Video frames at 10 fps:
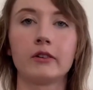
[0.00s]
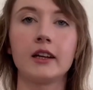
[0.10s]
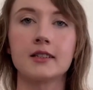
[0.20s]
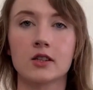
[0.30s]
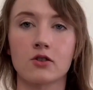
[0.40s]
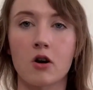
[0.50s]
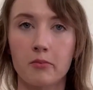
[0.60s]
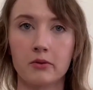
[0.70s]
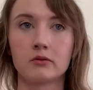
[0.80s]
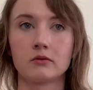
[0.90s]
part really is the
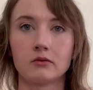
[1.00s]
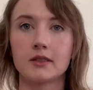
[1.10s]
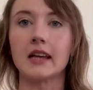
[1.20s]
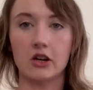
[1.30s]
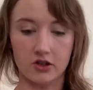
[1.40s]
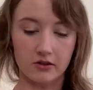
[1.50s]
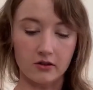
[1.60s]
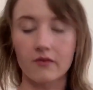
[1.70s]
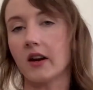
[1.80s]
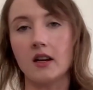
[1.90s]
top
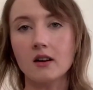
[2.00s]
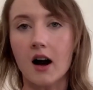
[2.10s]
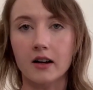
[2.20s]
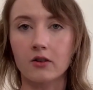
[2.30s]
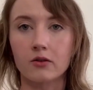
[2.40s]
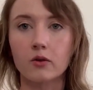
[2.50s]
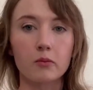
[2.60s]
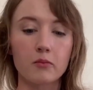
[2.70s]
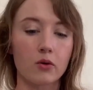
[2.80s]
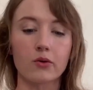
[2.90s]
section of any cardigan
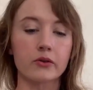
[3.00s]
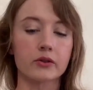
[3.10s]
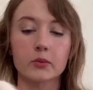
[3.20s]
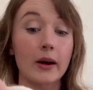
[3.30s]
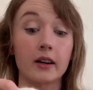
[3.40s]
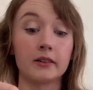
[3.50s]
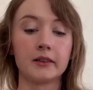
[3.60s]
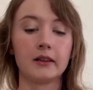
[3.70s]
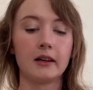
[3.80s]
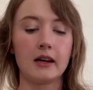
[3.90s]
or
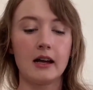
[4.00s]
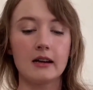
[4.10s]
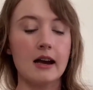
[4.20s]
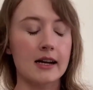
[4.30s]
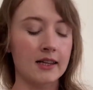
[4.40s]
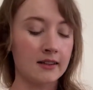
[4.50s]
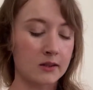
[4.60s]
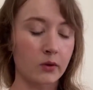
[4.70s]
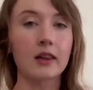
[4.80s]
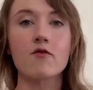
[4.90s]
sweater. And I
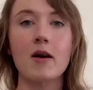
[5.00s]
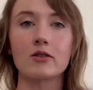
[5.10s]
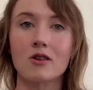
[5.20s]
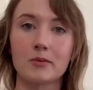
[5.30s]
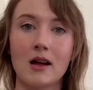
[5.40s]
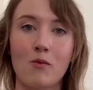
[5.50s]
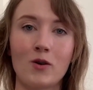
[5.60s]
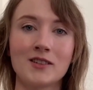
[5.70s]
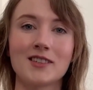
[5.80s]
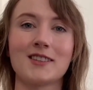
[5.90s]
think that's what I love about
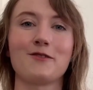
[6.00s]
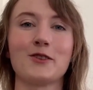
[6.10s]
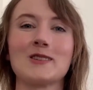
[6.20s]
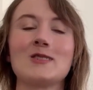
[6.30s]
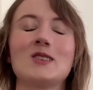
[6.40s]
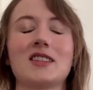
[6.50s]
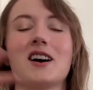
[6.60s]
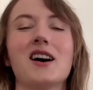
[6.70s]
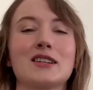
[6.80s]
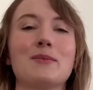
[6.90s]
top-down ones, is it feels like you
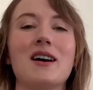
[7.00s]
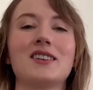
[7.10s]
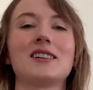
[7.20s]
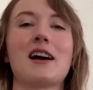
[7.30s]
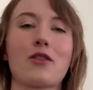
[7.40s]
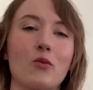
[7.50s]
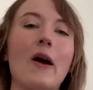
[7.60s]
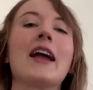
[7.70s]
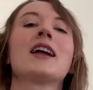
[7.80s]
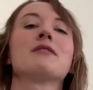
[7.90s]
get the hardest part out
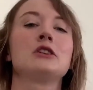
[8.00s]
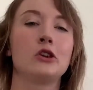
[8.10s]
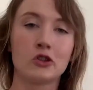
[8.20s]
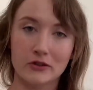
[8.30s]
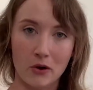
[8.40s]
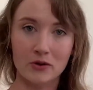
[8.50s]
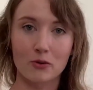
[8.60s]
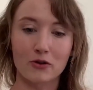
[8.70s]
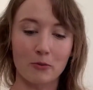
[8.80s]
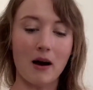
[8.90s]
of the way and then you can just
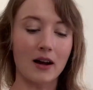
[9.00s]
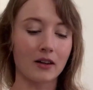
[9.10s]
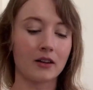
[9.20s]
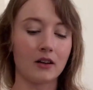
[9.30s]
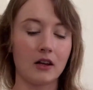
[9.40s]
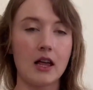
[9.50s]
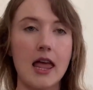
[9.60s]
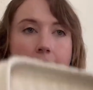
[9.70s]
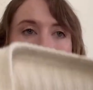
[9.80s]
go into autopilot